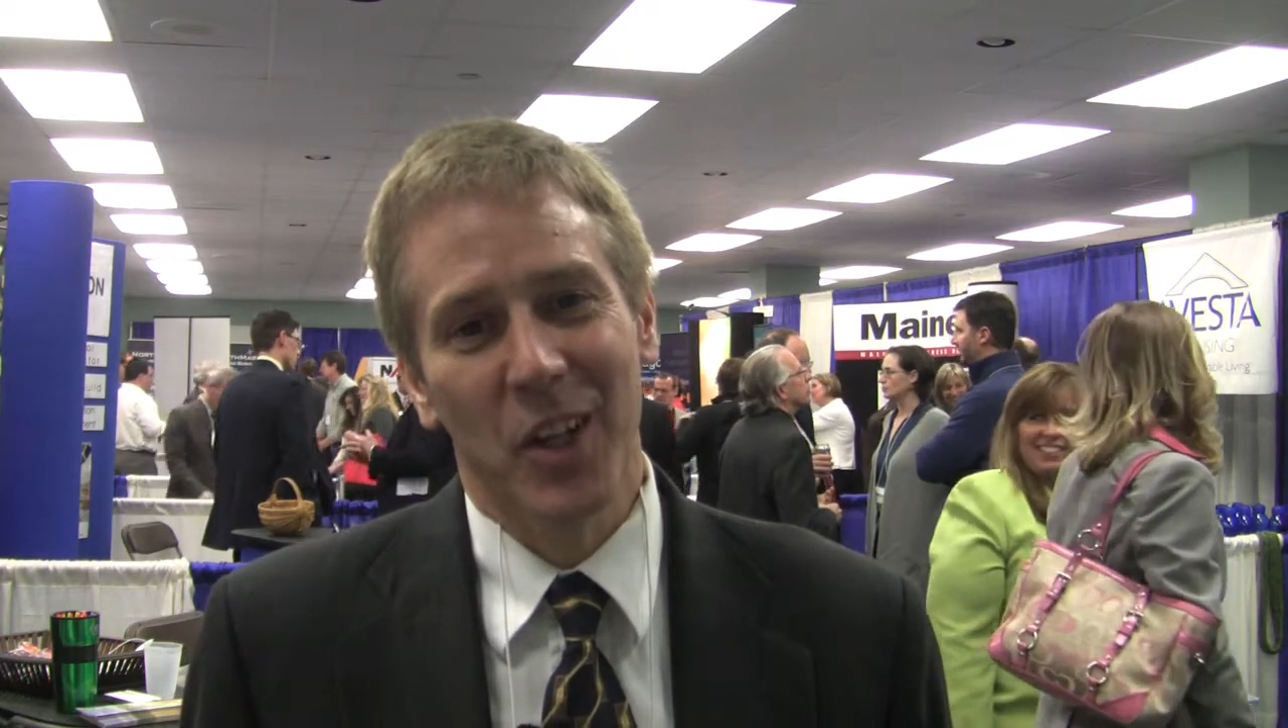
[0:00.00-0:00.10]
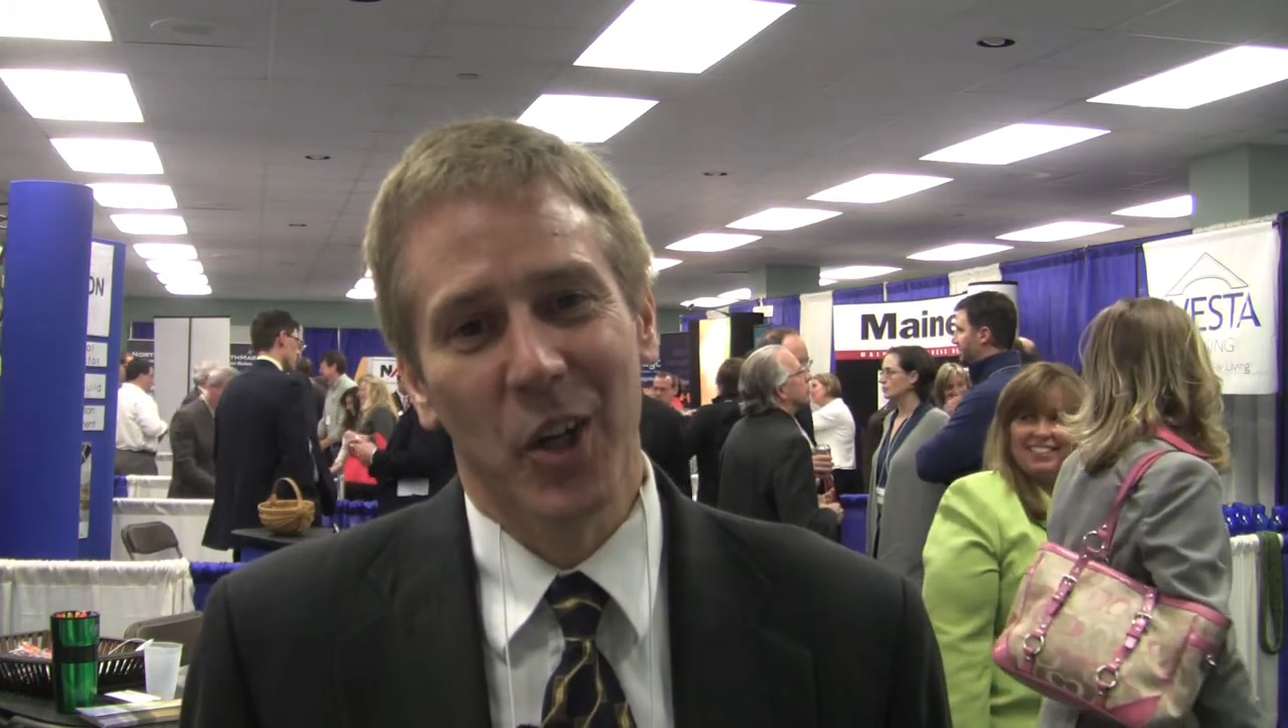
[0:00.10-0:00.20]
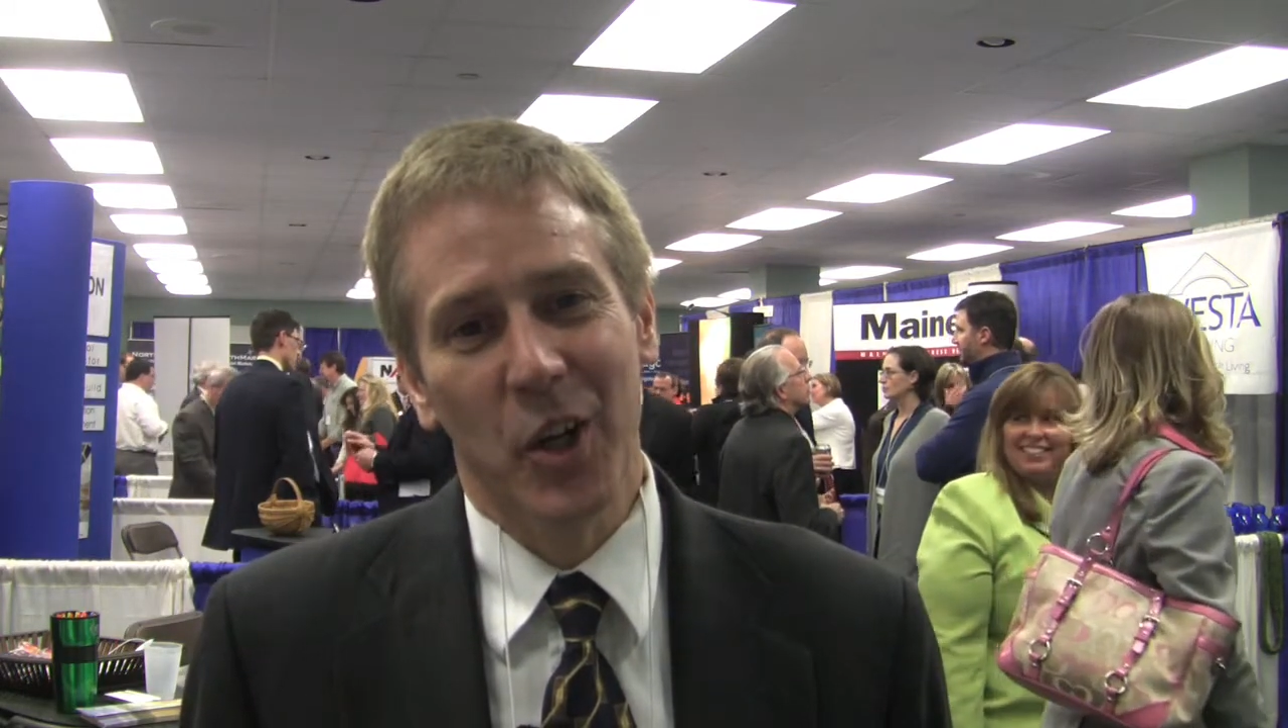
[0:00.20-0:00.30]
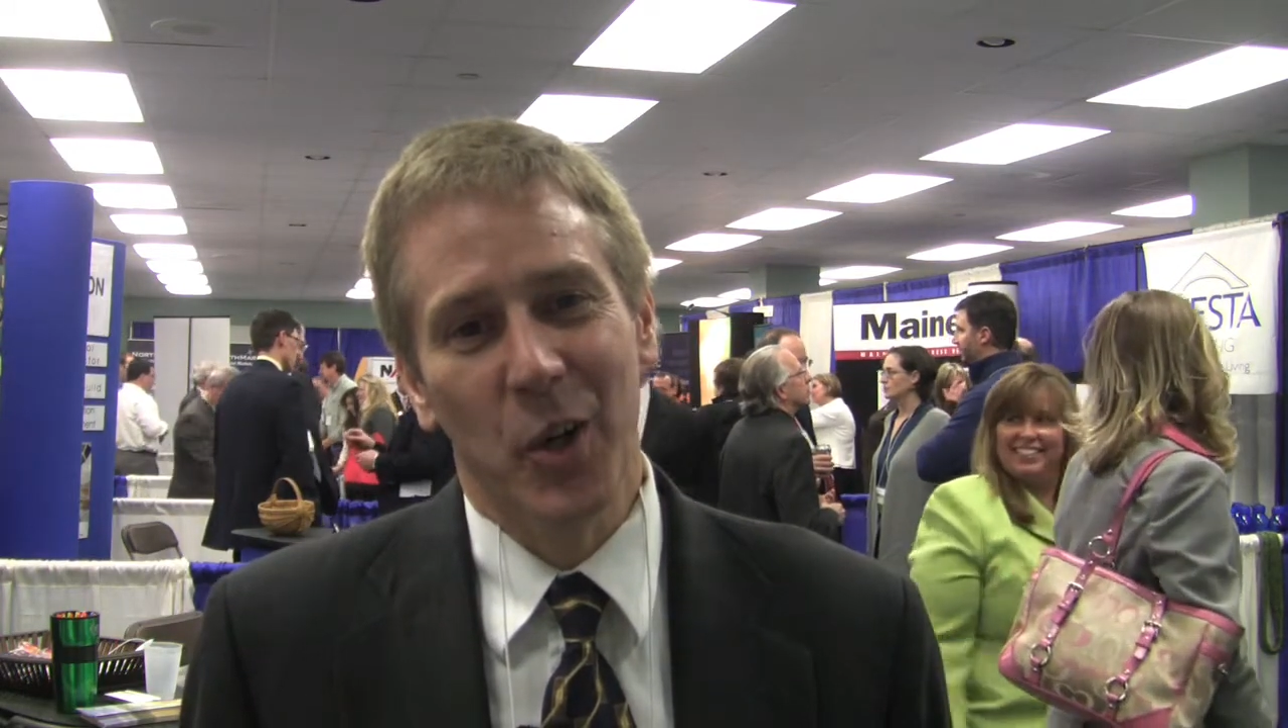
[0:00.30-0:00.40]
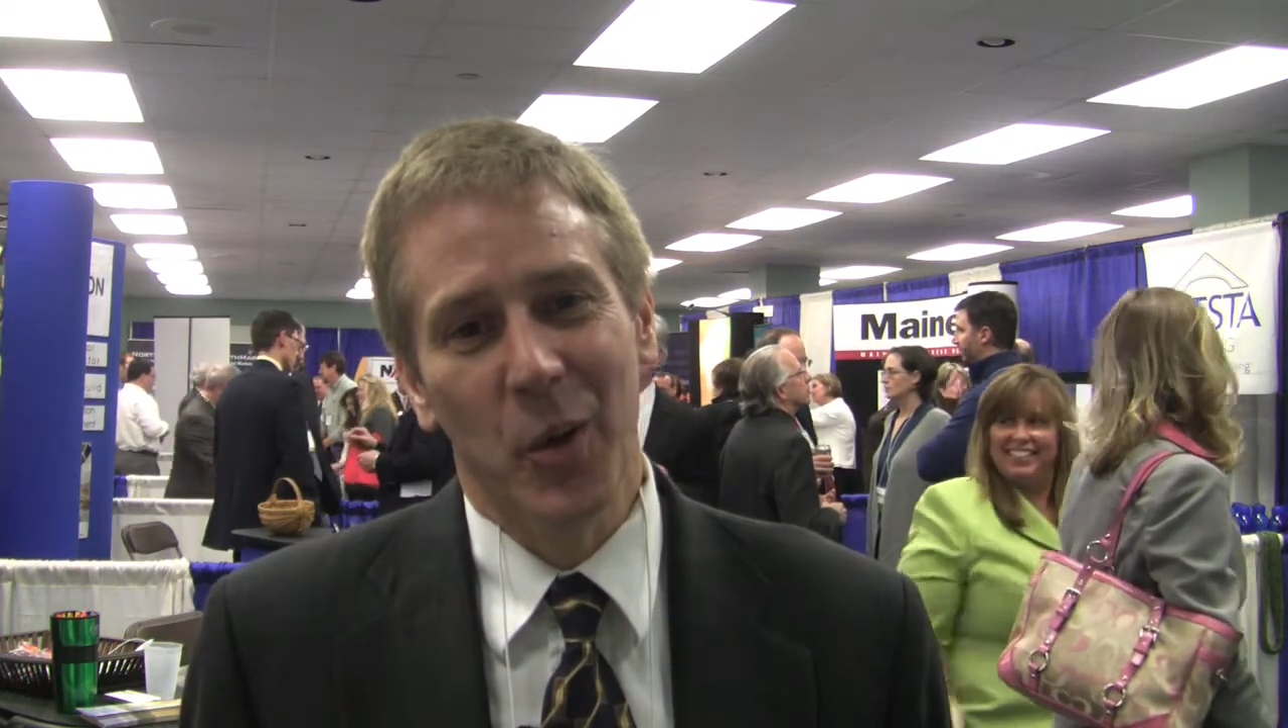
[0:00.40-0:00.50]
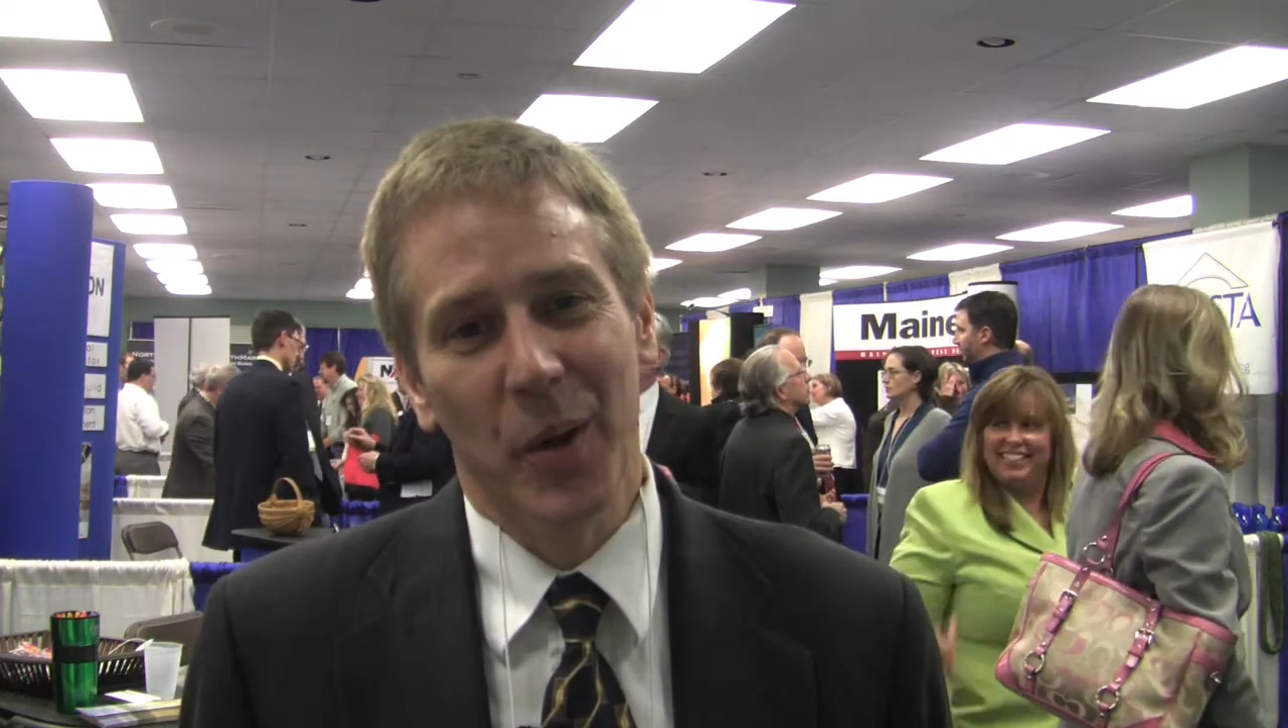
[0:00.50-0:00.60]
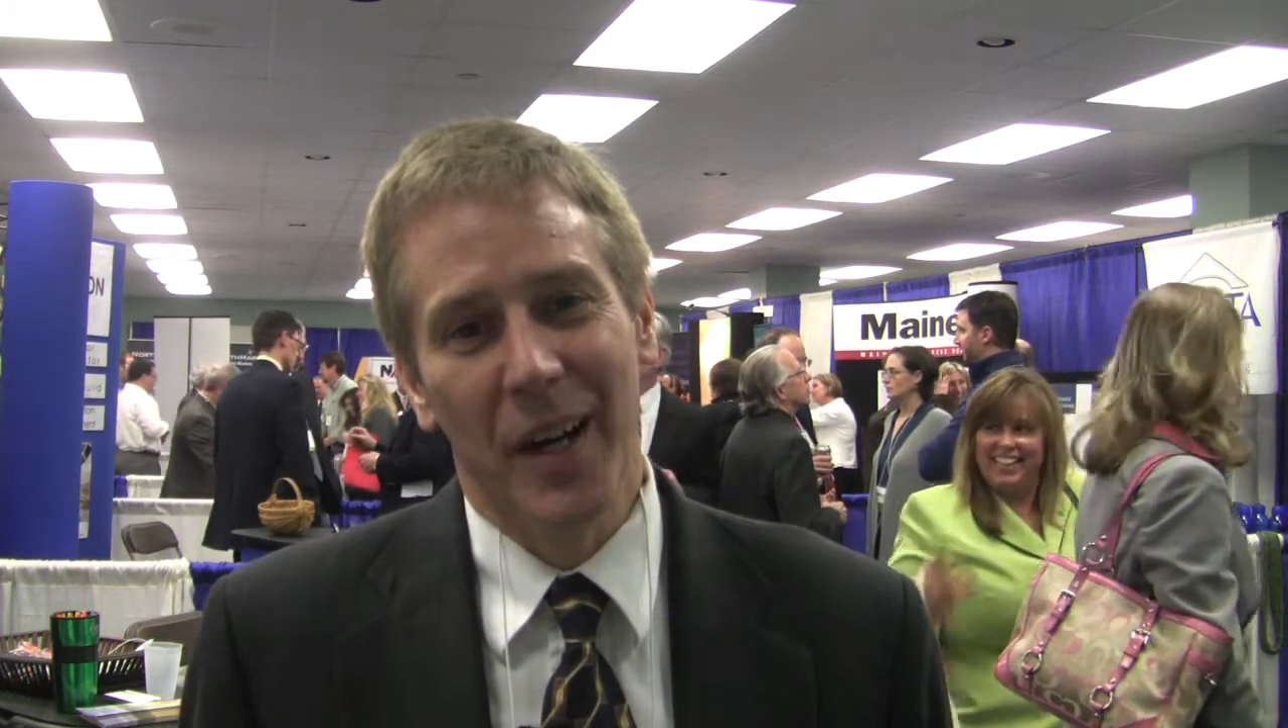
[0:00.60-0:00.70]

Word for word: you know,